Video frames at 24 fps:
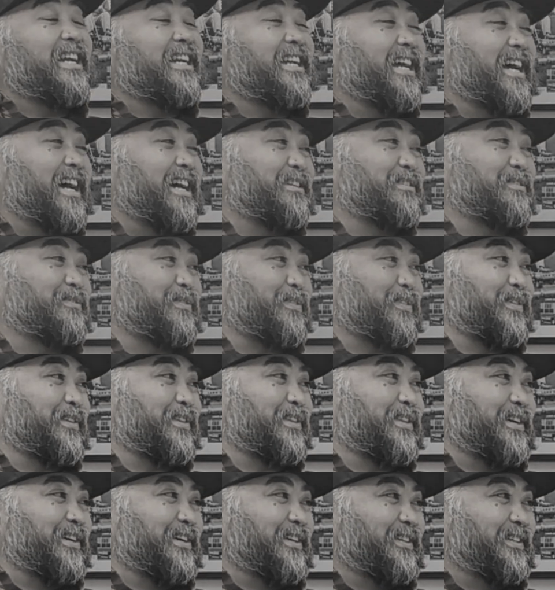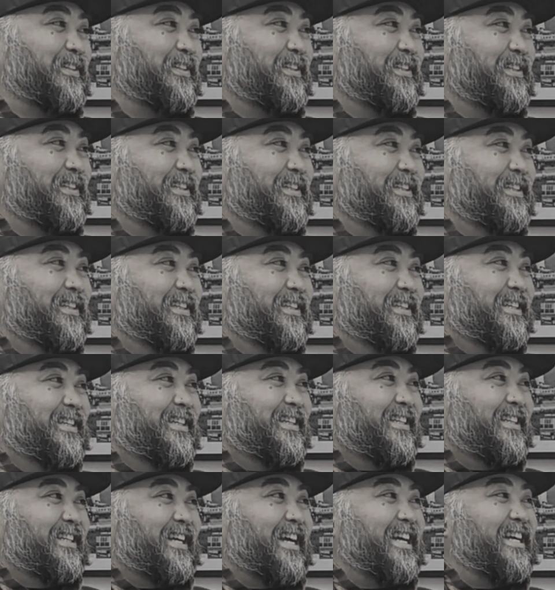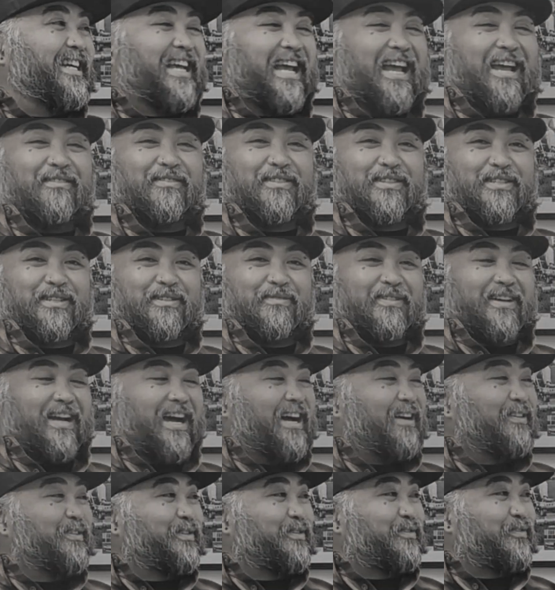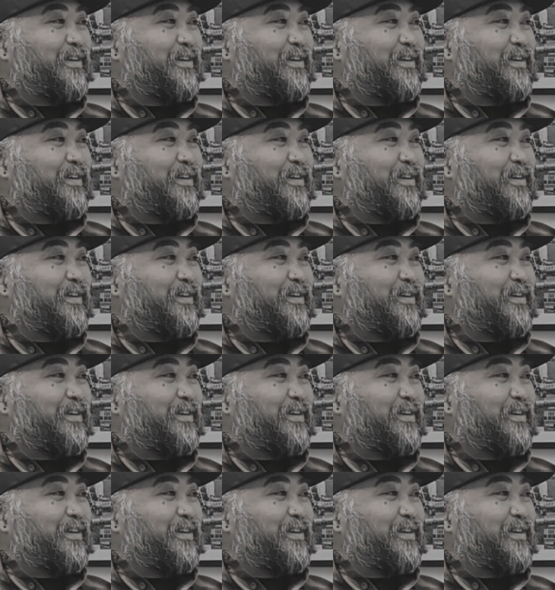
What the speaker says: didn't ask for it though. They gave it to me. I was